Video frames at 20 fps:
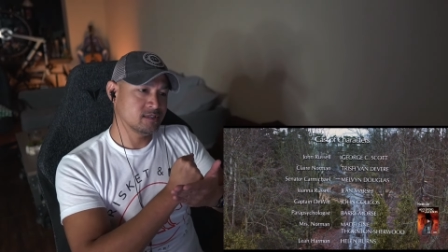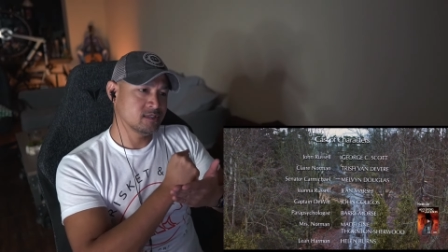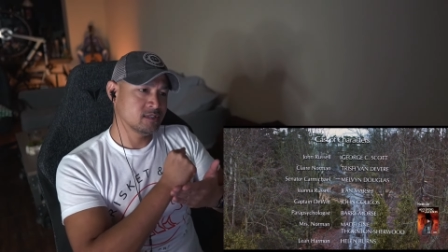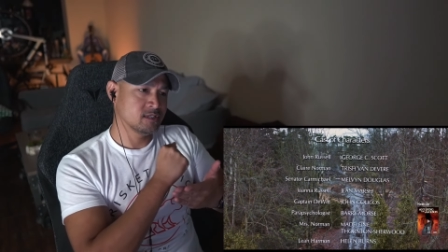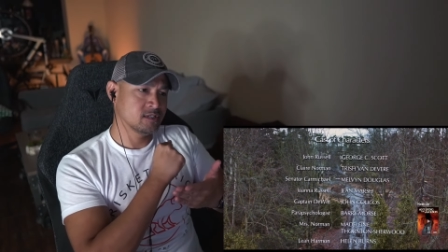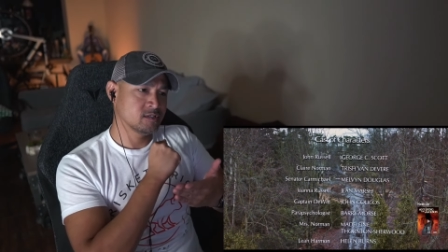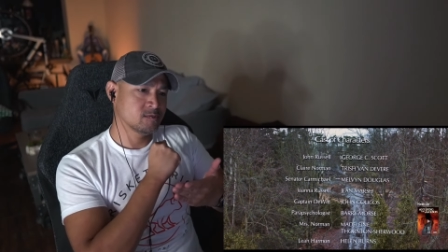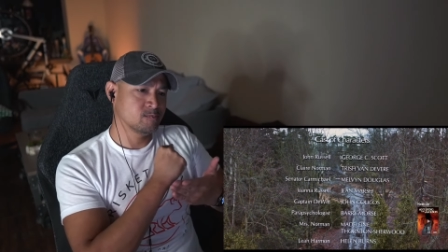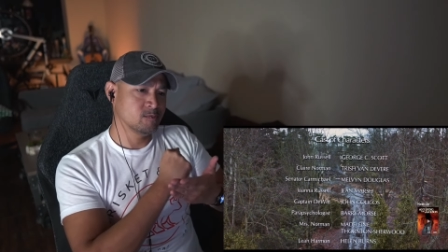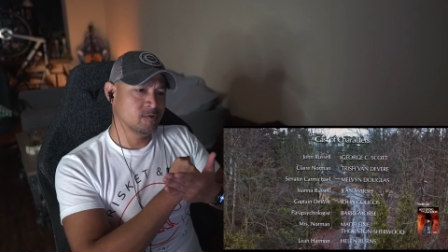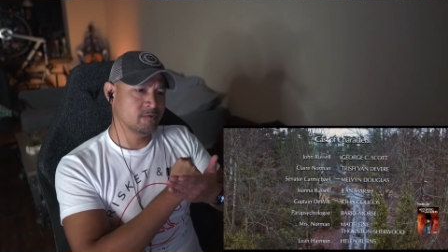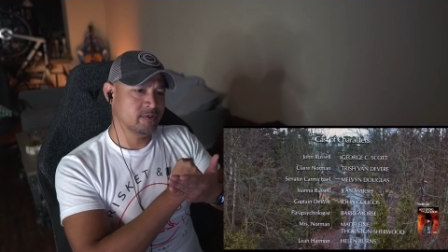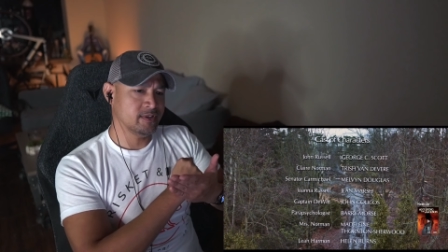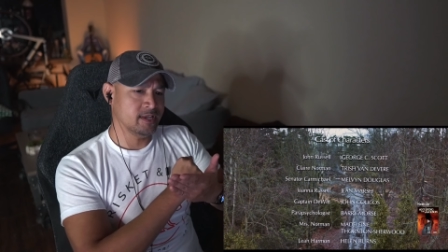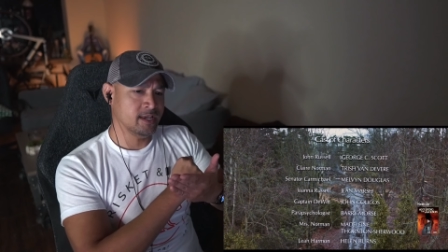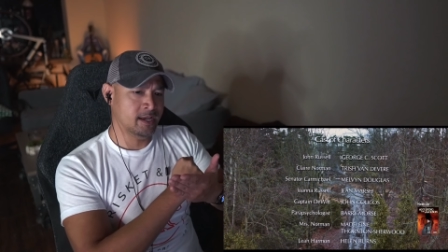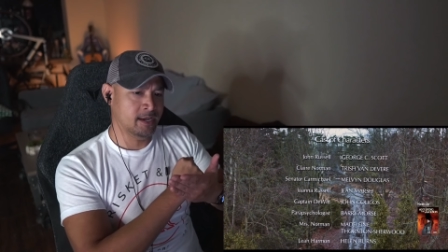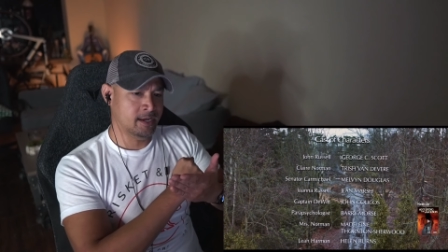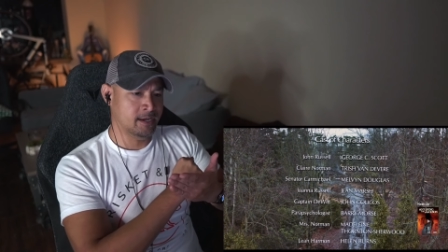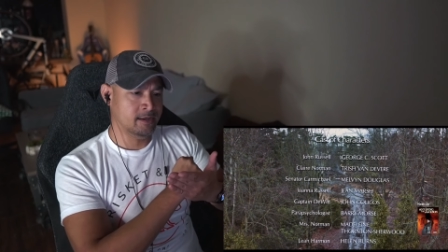this movie
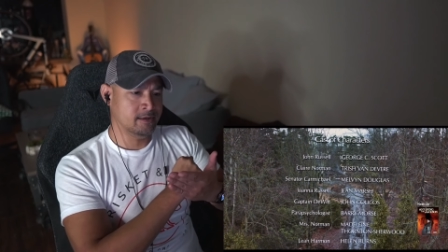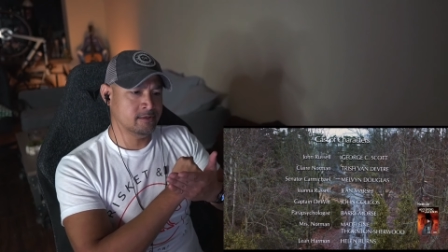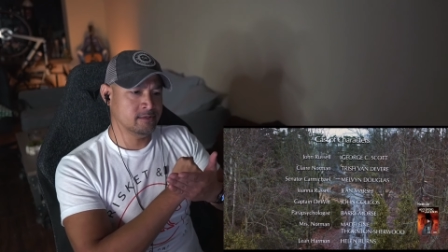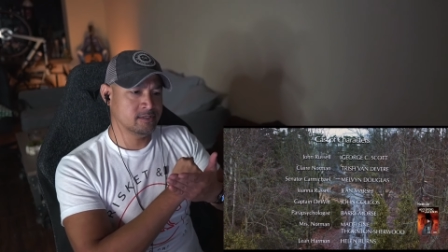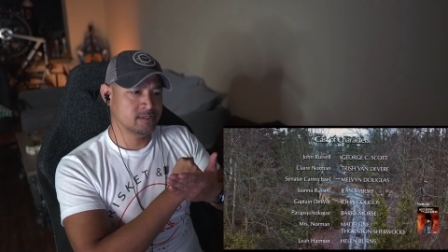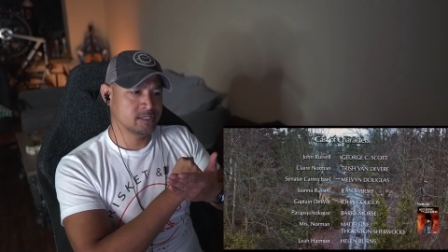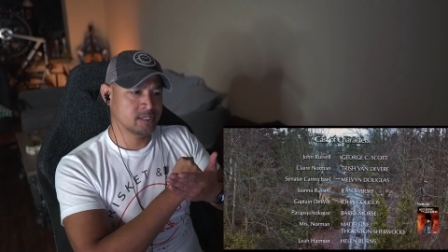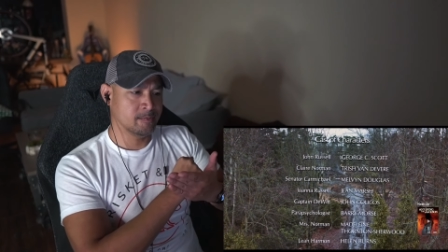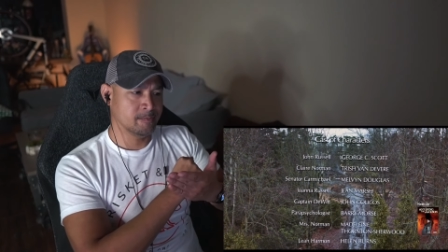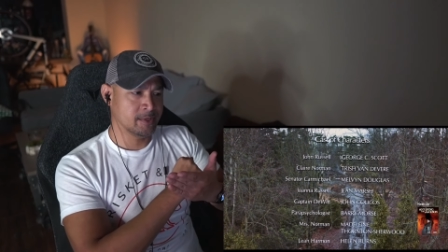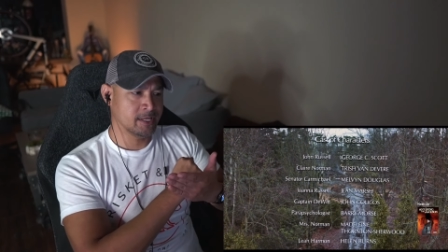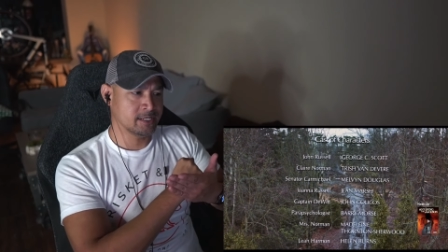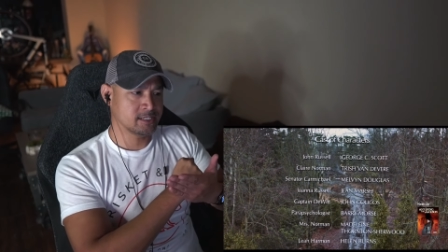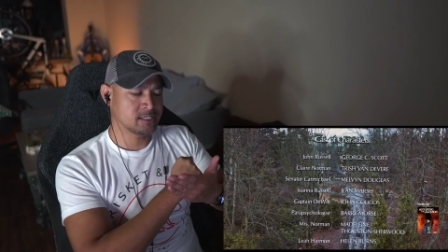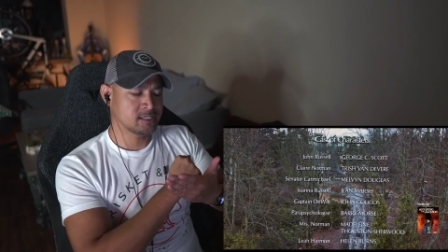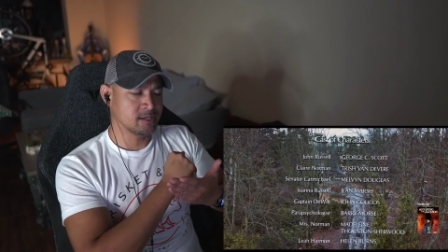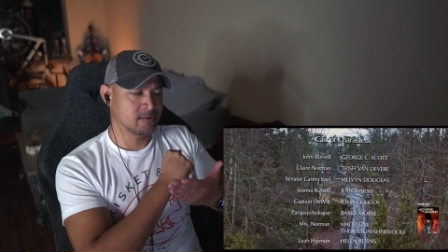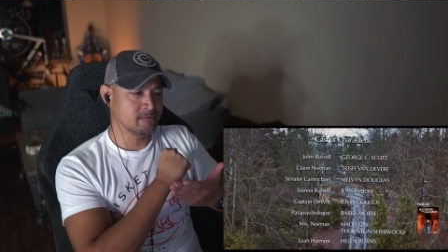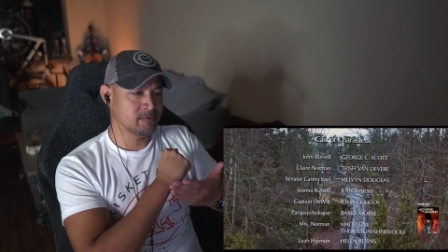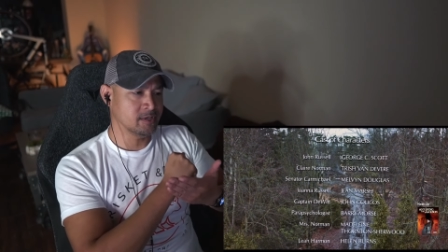had some of that
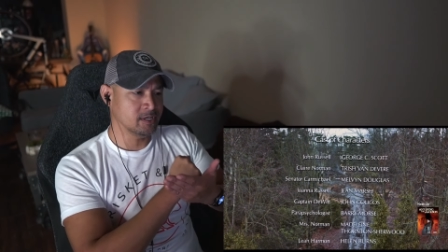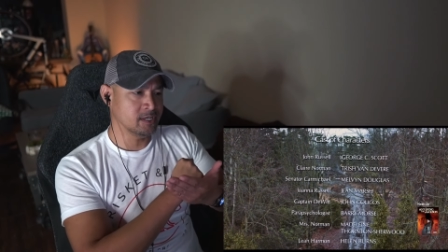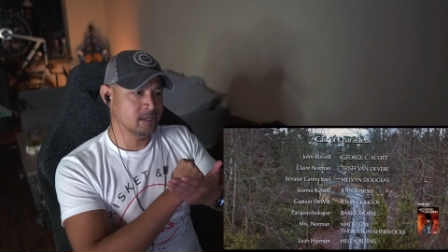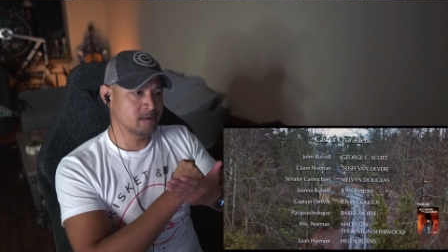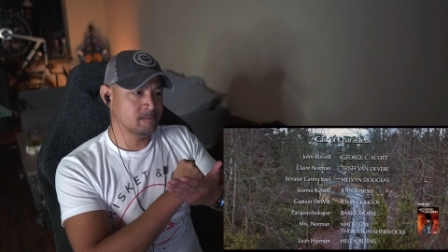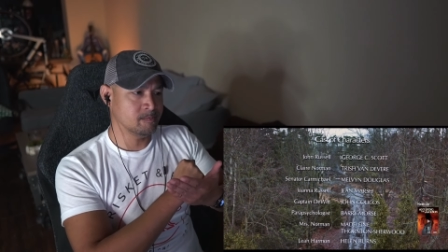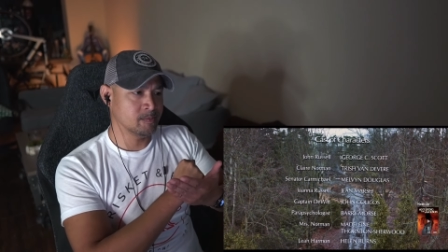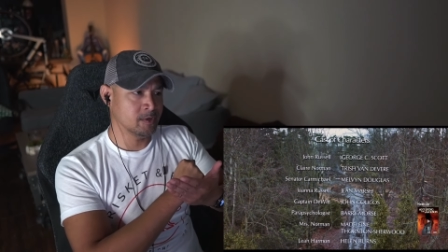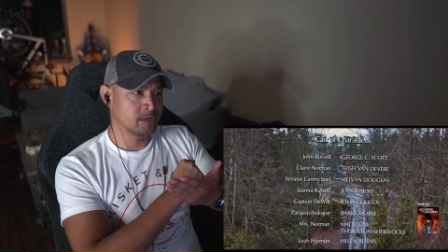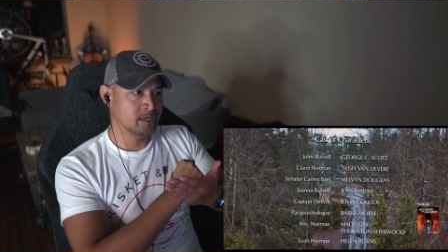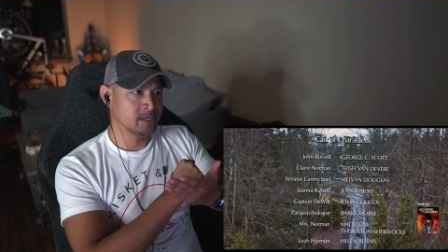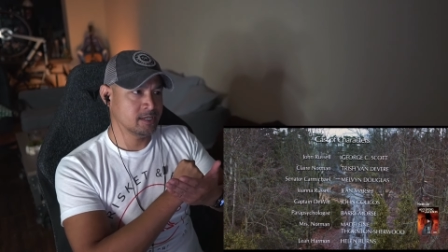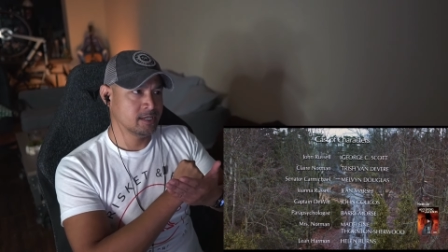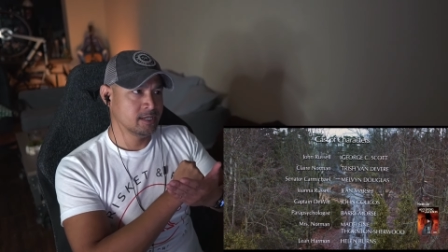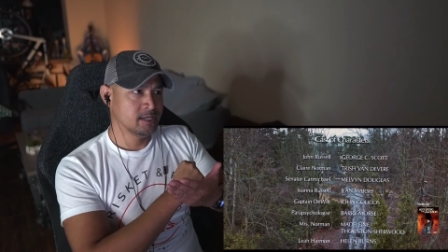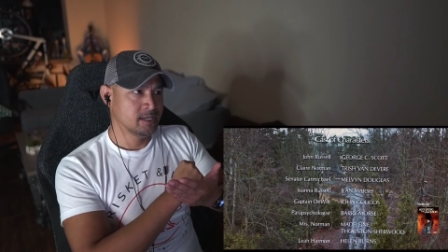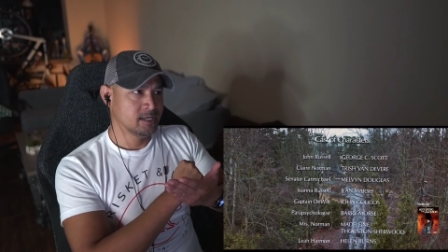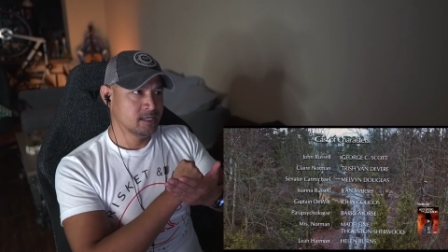stuff in it, but